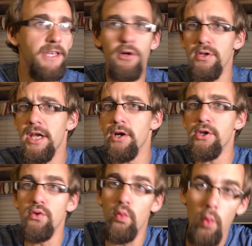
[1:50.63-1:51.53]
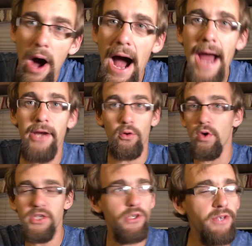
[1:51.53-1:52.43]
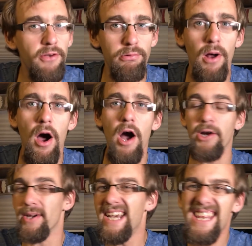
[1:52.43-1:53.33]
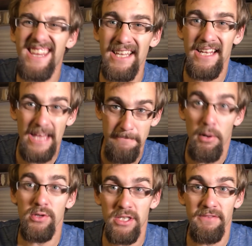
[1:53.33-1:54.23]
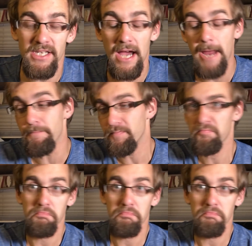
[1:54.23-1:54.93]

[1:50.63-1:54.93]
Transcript: They don't tell you why or what you did wrong or anything like that most of the time.